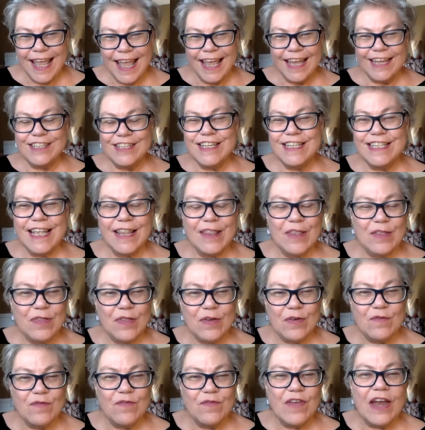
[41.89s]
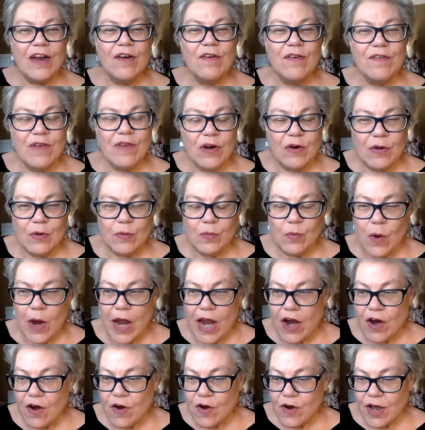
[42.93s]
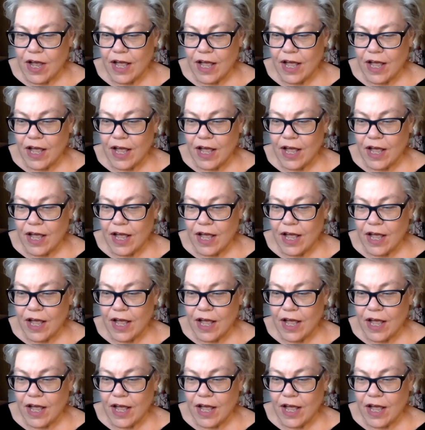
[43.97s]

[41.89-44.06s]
And she said that they're very, very rare.